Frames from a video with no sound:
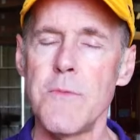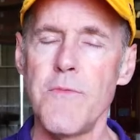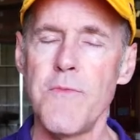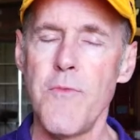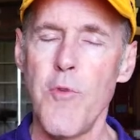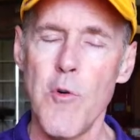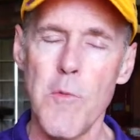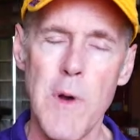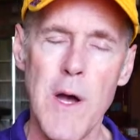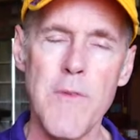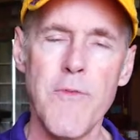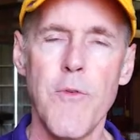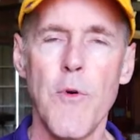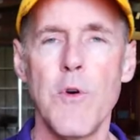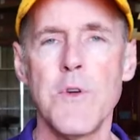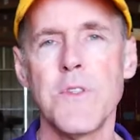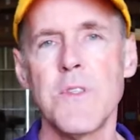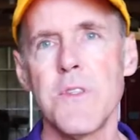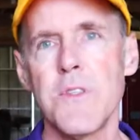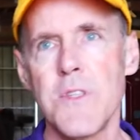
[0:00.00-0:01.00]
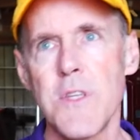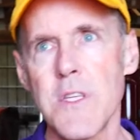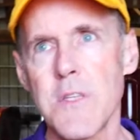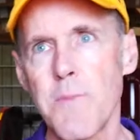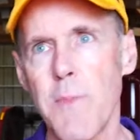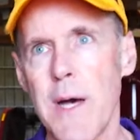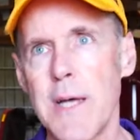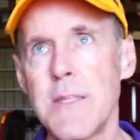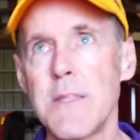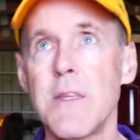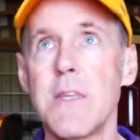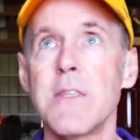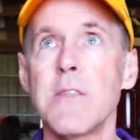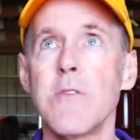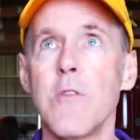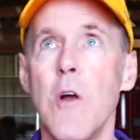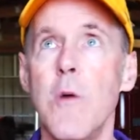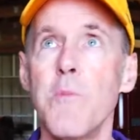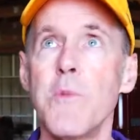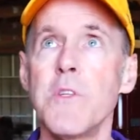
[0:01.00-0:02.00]
and 4 by 4s and 6 by
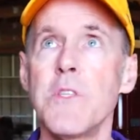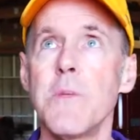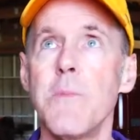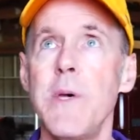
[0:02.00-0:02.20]
6 lumber